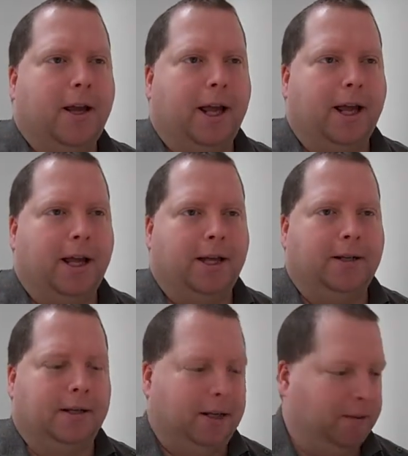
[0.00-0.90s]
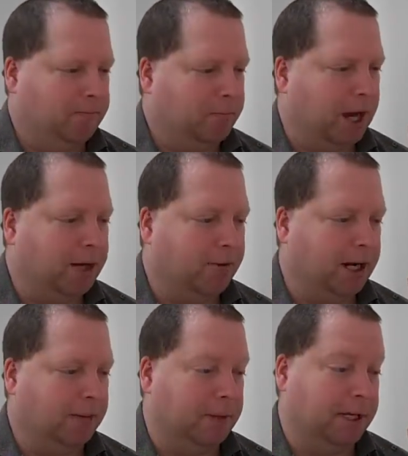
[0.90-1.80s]
And um, I'd
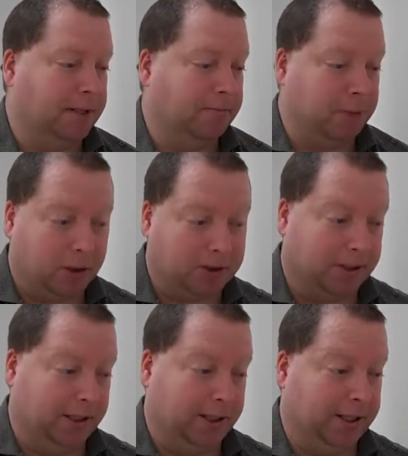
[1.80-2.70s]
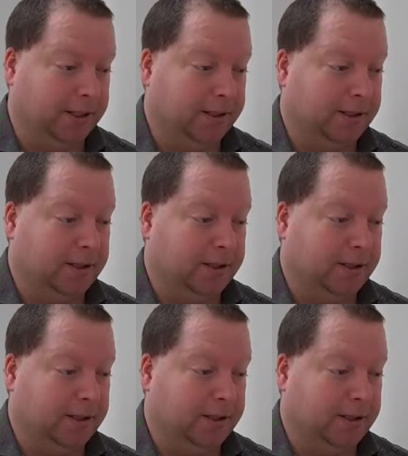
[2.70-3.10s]
recommend personally